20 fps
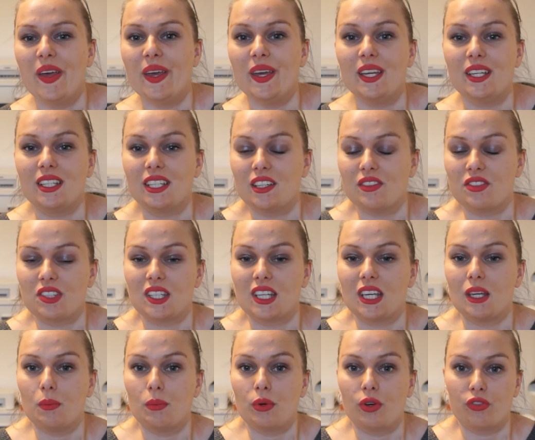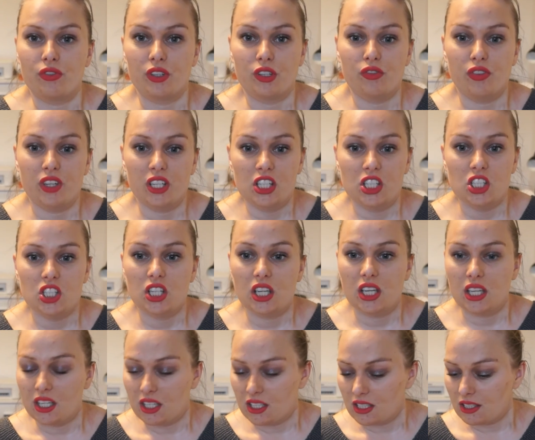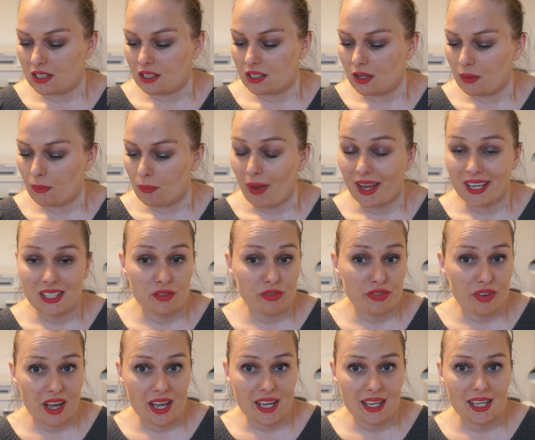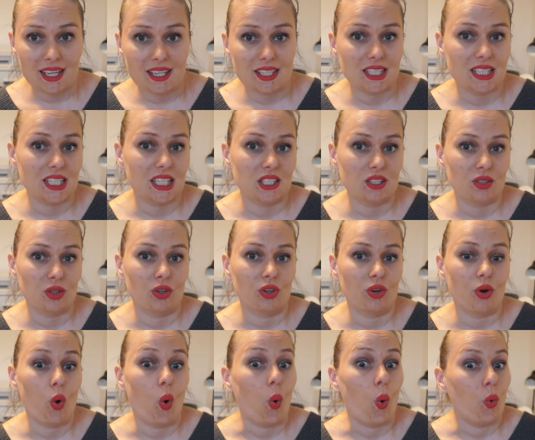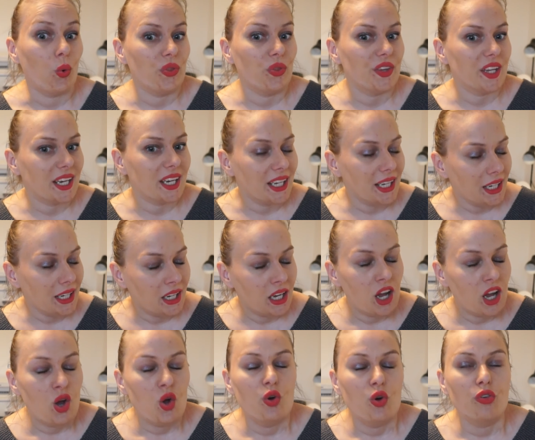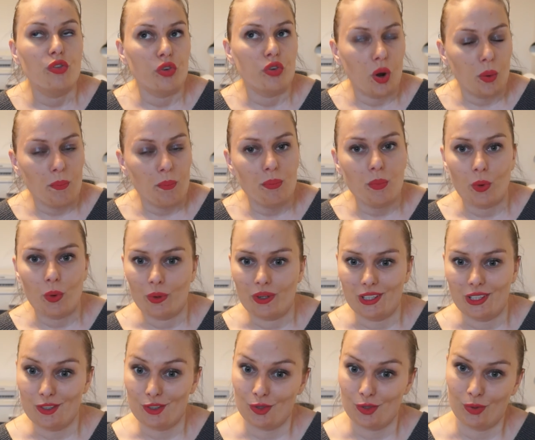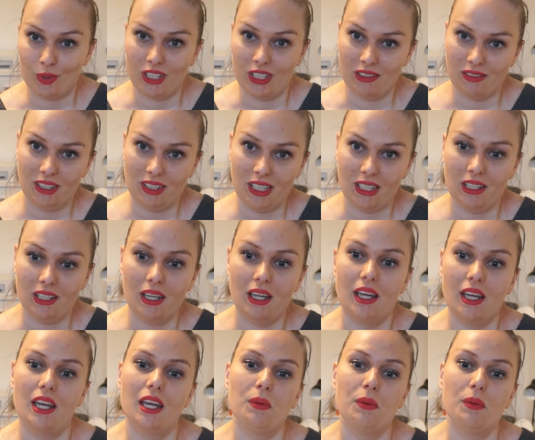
it gives a perfect finish, it is mattifying and stays on all day from morning to evening.